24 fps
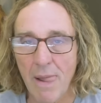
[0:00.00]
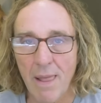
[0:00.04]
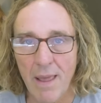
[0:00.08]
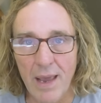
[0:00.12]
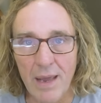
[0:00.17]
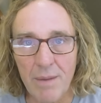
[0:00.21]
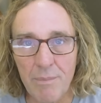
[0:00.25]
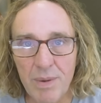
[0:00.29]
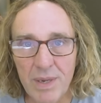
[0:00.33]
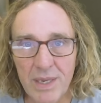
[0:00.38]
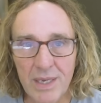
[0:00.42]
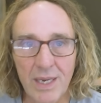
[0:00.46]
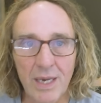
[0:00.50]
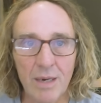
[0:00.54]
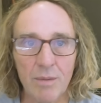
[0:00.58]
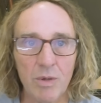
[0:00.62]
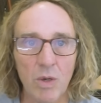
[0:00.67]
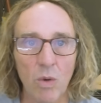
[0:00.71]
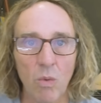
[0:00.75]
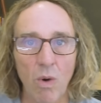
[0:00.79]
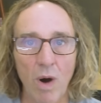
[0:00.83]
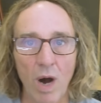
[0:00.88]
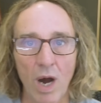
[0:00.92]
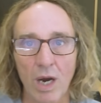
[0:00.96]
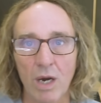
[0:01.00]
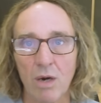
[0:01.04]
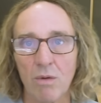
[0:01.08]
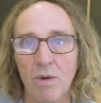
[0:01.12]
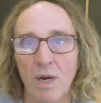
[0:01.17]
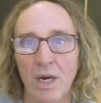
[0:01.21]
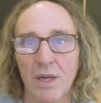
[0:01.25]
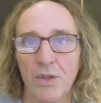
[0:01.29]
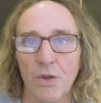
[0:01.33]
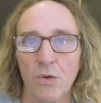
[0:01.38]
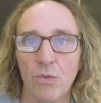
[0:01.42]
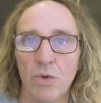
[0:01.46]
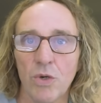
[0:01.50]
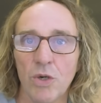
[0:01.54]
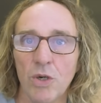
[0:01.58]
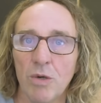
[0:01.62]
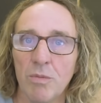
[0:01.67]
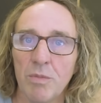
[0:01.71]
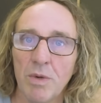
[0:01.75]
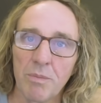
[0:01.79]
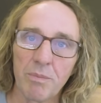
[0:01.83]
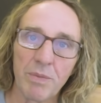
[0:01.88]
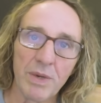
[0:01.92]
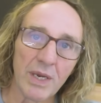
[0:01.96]
and being able to walk around the room
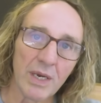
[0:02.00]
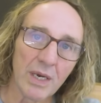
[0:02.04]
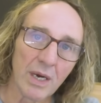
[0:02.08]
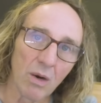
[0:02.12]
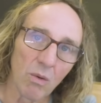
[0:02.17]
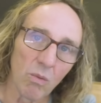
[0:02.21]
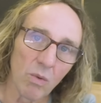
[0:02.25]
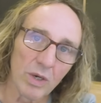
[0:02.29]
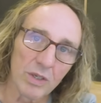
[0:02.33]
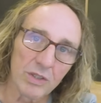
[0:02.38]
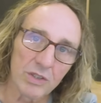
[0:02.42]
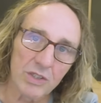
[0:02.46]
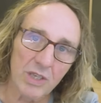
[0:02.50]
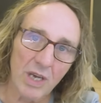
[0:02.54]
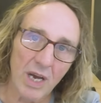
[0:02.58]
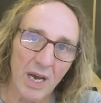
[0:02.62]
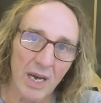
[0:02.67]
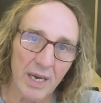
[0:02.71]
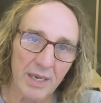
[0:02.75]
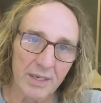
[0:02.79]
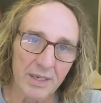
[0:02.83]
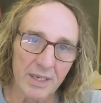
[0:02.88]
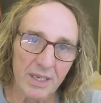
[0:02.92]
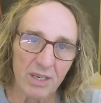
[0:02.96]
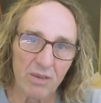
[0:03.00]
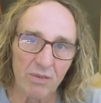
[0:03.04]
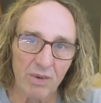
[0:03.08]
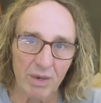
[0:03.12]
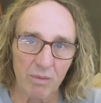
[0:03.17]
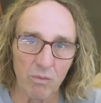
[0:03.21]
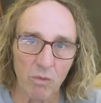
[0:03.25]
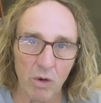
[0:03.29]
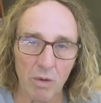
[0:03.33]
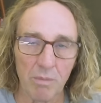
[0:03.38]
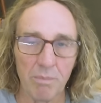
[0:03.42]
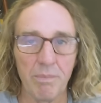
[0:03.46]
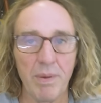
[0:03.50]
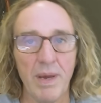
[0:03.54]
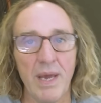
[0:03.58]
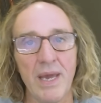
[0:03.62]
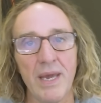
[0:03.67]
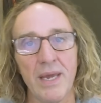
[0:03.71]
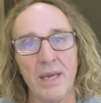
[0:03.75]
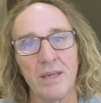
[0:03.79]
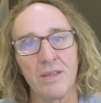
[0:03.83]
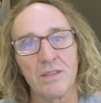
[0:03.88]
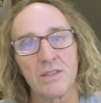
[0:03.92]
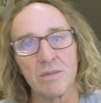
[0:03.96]
and being on one side and hearing more
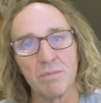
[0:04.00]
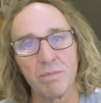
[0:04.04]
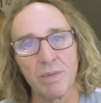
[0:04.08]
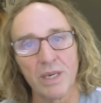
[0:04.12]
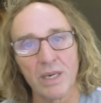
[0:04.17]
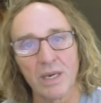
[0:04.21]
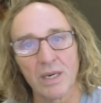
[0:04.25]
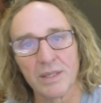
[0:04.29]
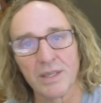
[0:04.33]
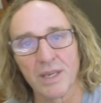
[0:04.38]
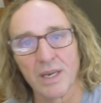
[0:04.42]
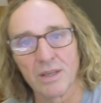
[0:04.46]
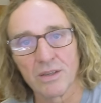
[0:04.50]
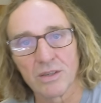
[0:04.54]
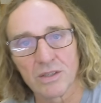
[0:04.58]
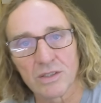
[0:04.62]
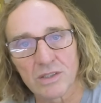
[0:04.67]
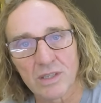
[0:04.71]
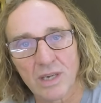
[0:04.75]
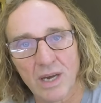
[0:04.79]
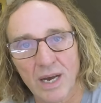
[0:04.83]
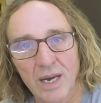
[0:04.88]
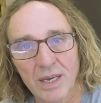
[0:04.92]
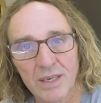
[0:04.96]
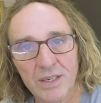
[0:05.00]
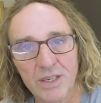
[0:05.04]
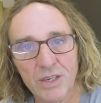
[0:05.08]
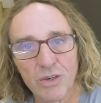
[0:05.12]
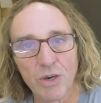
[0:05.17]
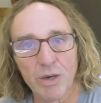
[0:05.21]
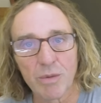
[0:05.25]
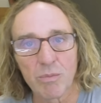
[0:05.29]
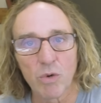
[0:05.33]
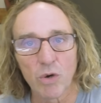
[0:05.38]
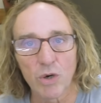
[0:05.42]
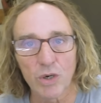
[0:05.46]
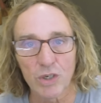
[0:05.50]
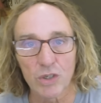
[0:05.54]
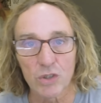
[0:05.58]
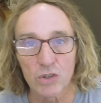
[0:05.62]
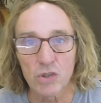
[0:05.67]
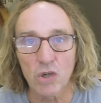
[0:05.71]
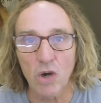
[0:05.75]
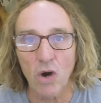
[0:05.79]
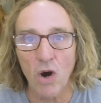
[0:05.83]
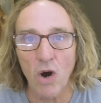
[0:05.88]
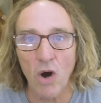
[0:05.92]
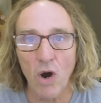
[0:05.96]
bass and being on the other side and hearing more
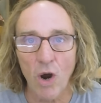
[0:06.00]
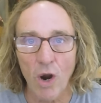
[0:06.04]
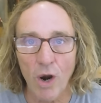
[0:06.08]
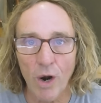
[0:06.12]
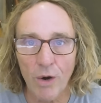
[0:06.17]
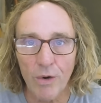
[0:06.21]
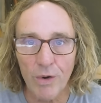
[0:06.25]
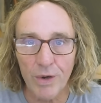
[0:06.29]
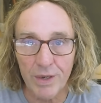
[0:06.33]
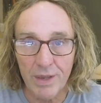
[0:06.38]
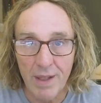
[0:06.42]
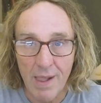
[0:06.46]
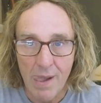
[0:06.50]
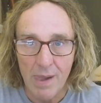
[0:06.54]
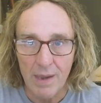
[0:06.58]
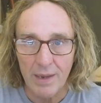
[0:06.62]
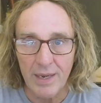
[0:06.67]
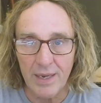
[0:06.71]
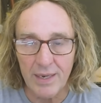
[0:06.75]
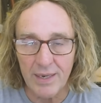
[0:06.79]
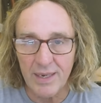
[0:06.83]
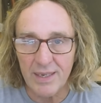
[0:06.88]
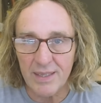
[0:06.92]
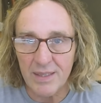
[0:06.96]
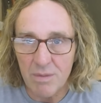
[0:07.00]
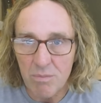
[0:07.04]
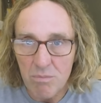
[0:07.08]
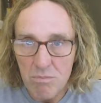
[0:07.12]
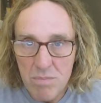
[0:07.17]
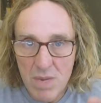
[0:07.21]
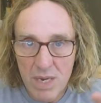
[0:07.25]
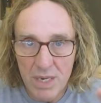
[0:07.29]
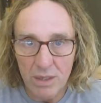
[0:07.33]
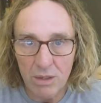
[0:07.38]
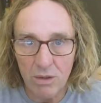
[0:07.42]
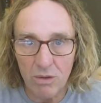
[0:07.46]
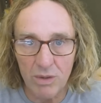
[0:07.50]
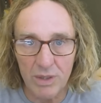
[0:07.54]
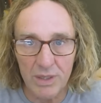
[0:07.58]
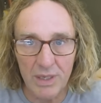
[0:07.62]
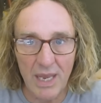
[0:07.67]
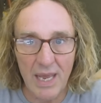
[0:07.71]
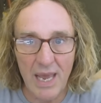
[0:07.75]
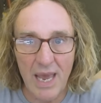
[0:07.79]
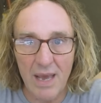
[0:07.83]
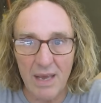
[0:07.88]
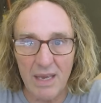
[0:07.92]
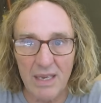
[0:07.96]
guitar and getting in the middle and
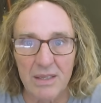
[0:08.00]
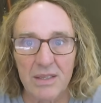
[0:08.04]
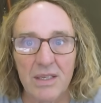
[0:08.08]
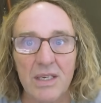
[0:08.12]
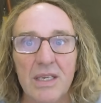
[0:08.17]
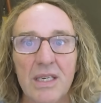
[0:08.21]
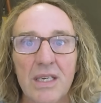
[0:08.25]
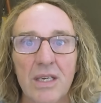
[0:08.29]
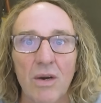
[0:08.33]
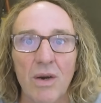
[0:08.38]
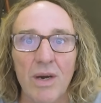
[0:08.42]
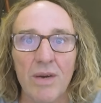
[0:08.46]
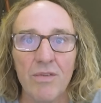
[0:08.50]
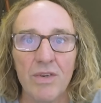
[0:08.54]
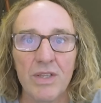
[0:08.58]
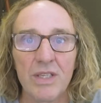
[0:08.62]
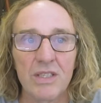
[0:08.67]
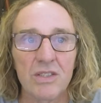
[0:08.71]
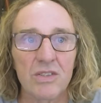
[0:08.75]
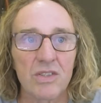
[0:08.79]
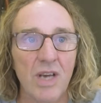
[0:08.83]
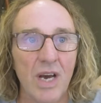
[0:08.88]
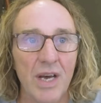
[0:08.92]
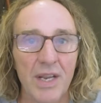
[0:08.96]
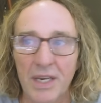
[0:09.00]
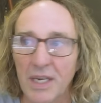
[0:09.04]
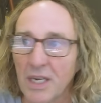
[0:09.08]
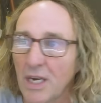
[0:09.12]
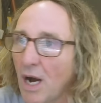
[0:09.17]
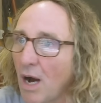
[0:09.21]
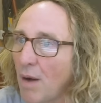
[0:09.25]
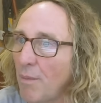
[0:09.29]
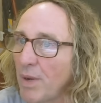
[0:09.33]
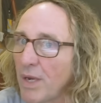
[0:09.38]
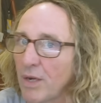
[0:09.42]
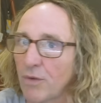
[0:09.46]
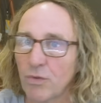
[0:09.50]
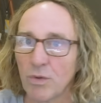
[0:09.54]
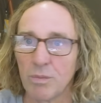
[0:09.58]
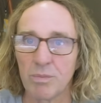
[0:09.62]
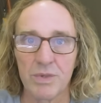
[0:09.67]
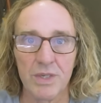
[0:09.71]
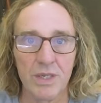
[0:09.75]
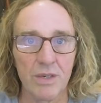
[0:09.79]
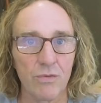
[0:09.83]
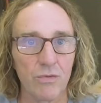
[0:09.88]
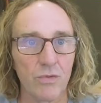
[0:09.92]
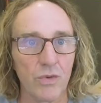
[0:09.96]
you know, everything's kind of coming from
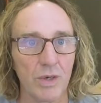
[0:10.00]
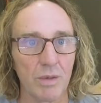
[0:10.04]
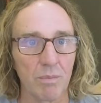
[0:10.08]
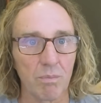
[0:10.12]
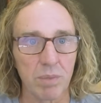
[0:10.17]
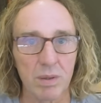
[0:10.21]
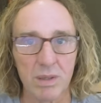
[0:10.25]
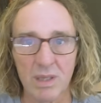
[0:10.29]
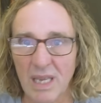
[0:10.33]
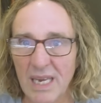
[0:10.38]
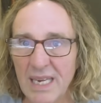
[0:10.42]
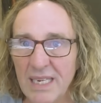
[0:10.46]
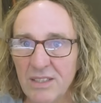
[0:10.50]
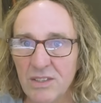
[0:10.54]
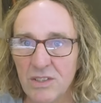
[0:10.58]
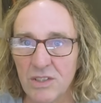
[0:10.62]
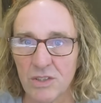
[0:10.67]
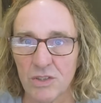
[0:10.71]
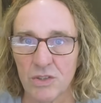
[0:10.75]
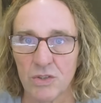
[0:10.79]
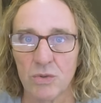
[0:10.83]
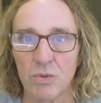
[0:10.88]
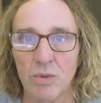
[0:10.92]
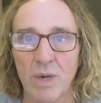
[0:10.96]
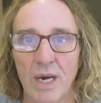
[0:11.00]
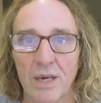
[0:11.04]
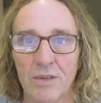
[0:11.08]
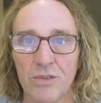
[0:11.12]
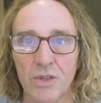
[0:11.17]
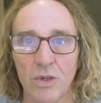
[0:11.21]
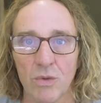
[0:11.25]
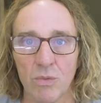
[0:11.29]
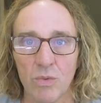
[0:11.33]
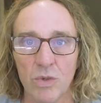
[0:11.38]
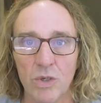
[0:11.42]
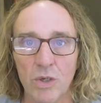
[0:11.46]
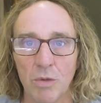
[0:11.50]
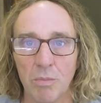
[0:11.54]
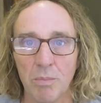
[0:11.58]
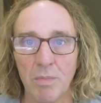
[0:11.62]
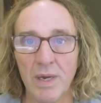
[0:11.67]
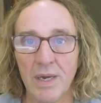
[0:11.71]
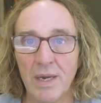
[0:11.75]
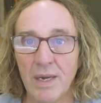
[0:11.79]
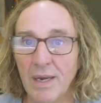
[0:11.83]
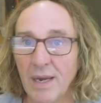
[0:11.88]
different places throughout the room.